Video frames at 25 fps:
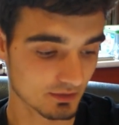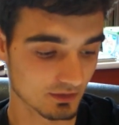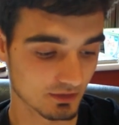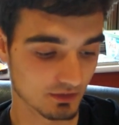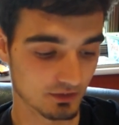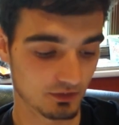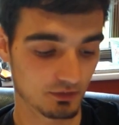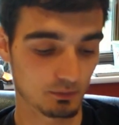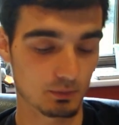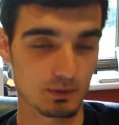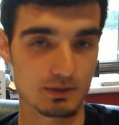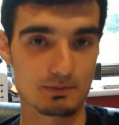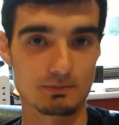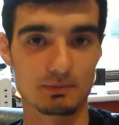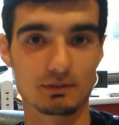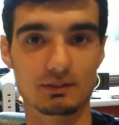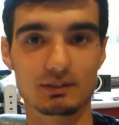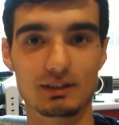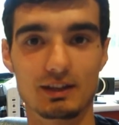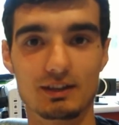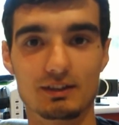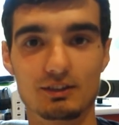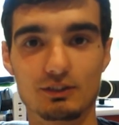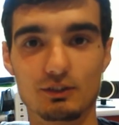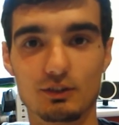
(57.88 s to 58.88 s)
going to sweep the
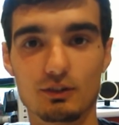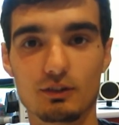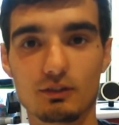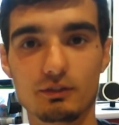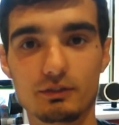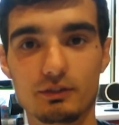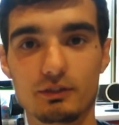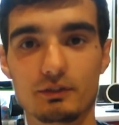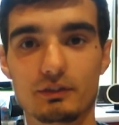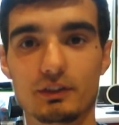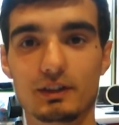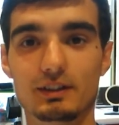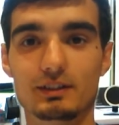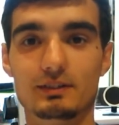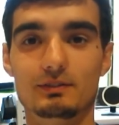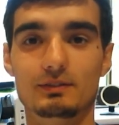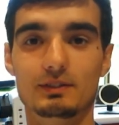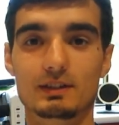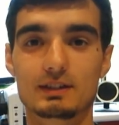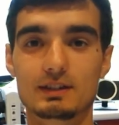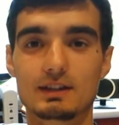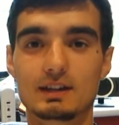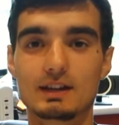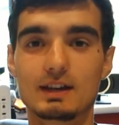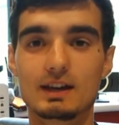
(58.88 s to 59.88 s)
desk off
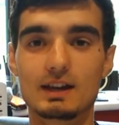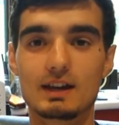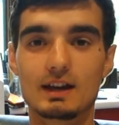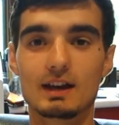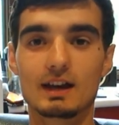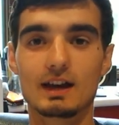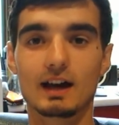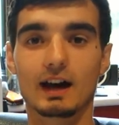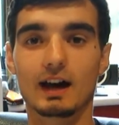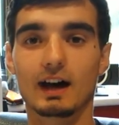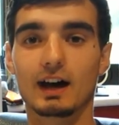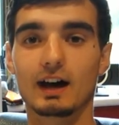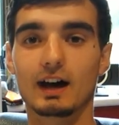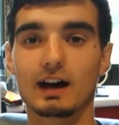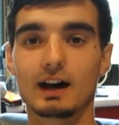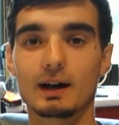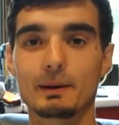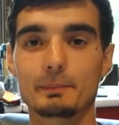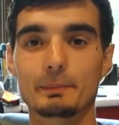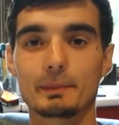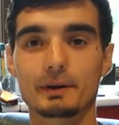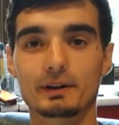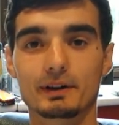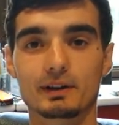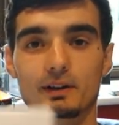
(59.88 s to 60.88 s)
effectively
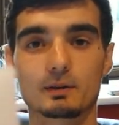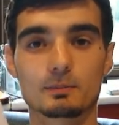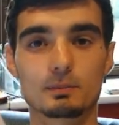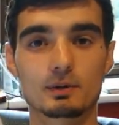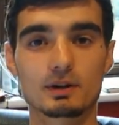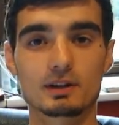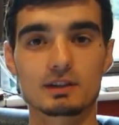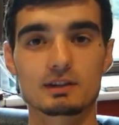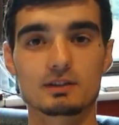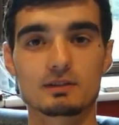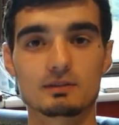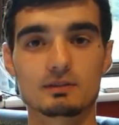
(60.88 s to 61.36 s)
um, I'm going to bring